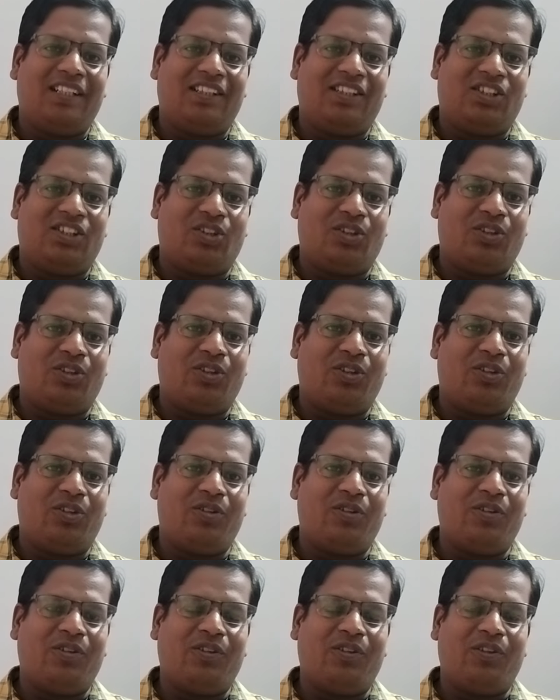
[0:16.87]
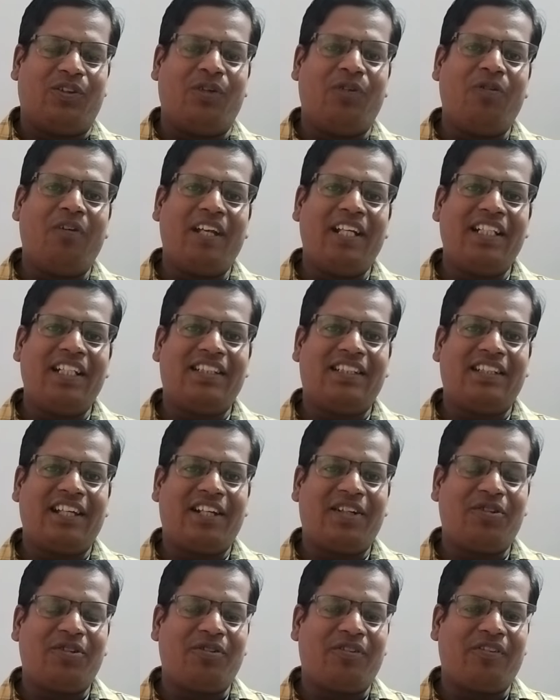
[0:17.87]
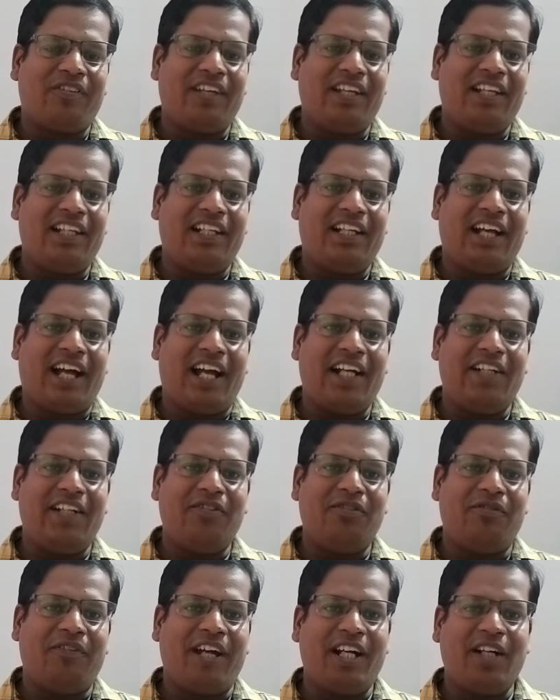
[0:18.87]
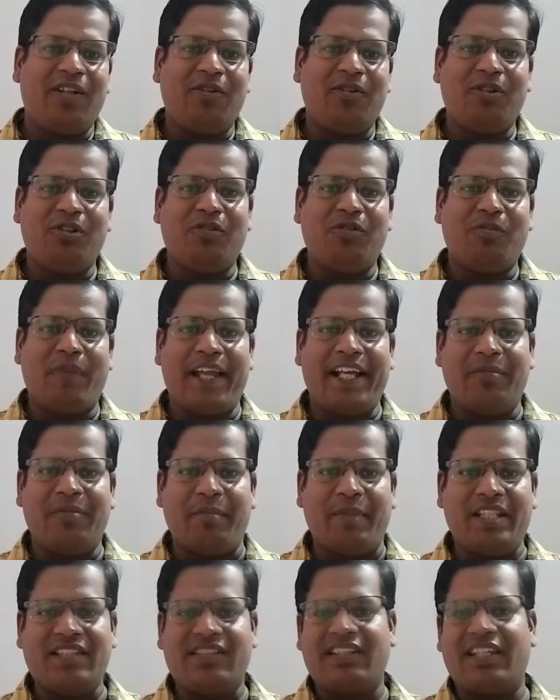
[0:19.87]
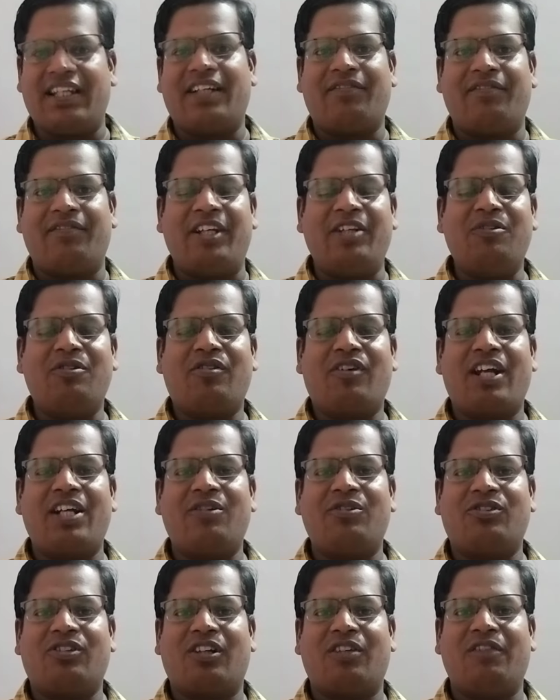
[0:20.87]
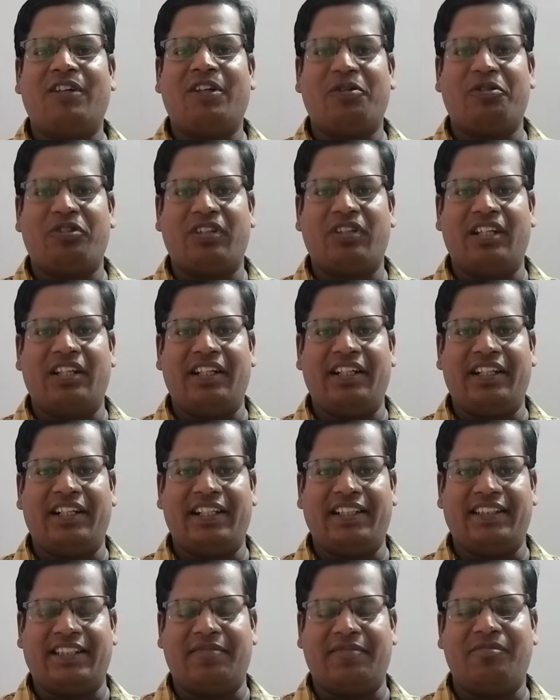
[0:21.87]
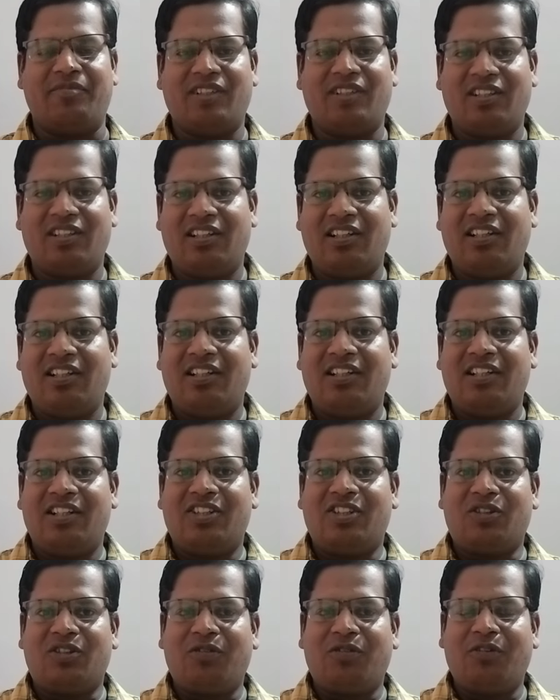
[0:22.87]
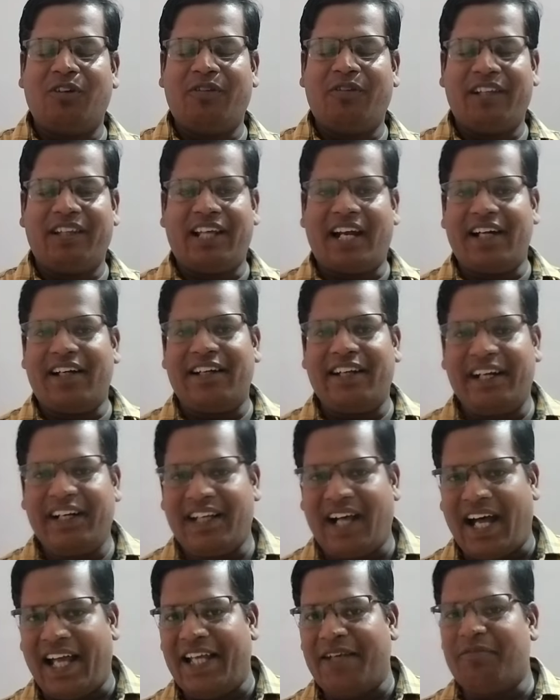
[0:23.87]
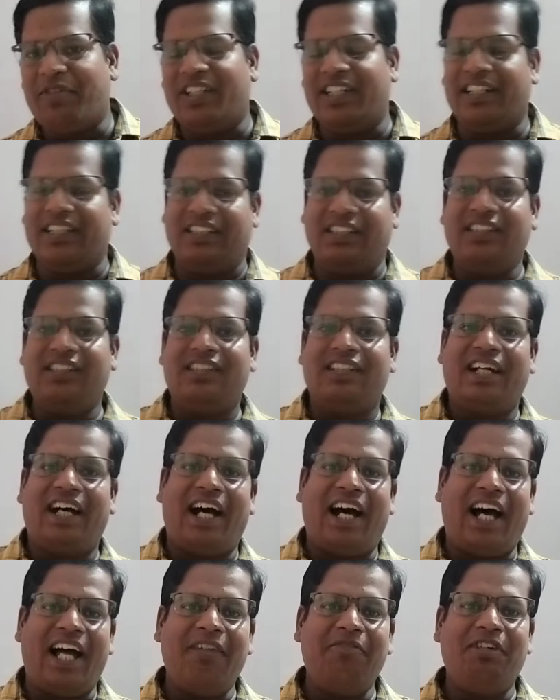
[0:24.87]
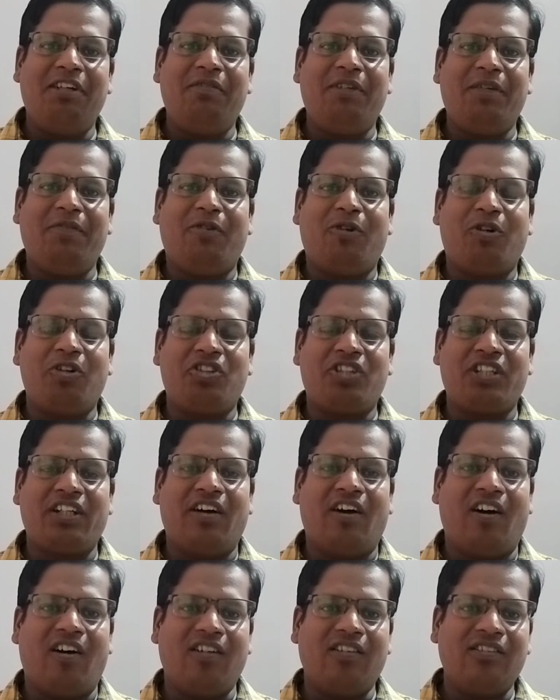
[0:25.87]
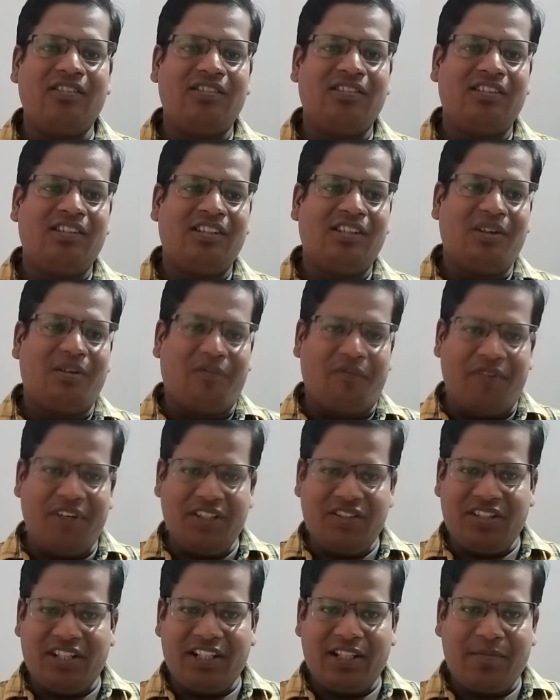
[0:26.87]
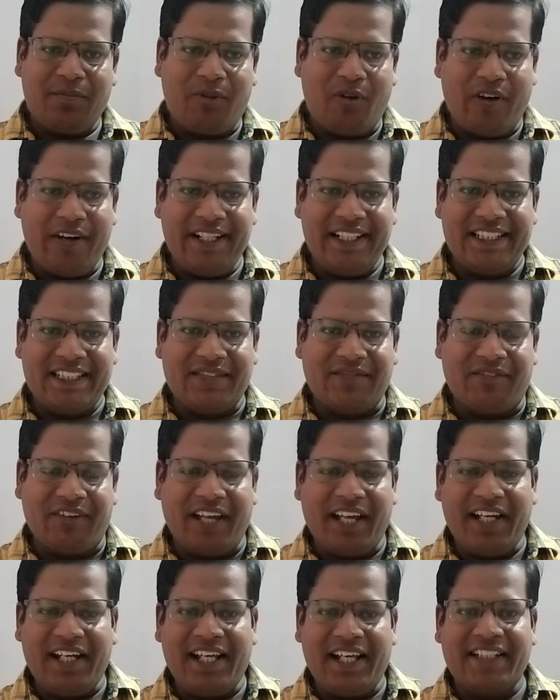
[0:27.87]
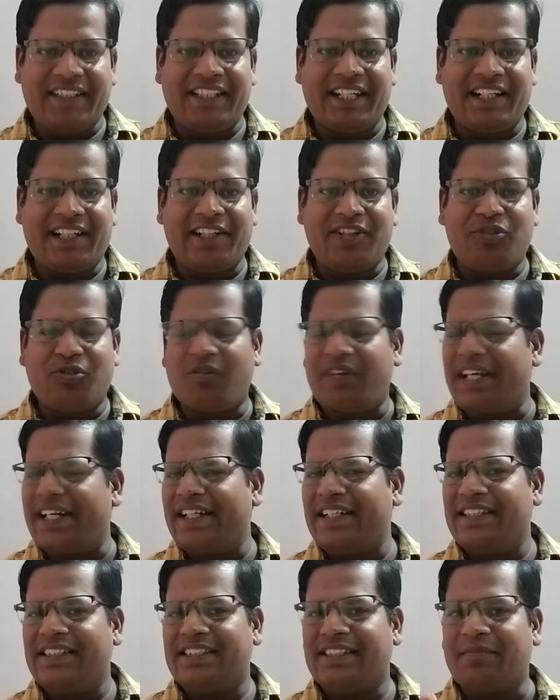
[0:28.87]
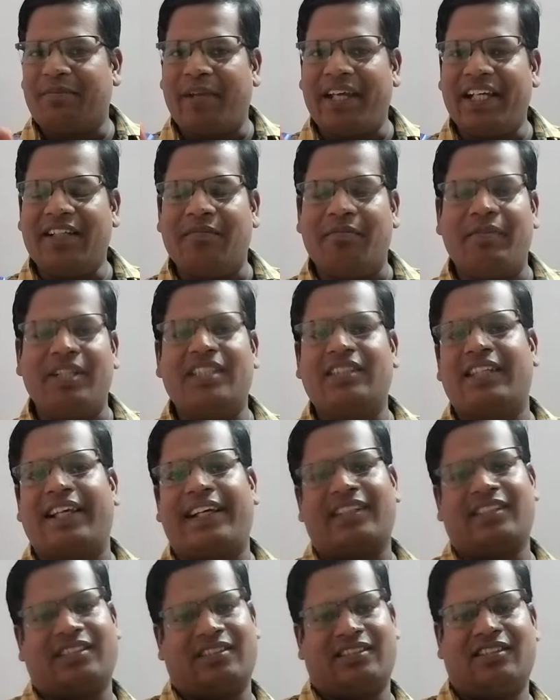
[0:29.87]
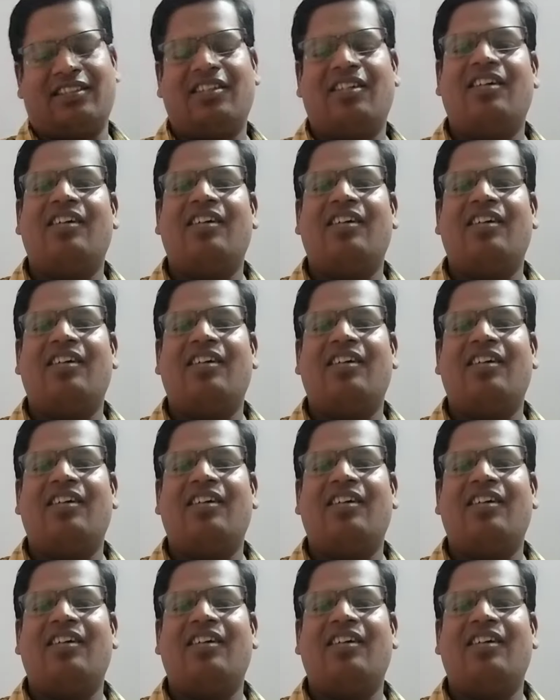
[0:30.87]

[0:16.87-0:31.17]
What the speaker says: So no one is there to really guide you where do you make mistake when you try to solve a question in NEET exam. So to fulfill that need, I am here. I will be focusing on which are the points where exactly students make mistakes.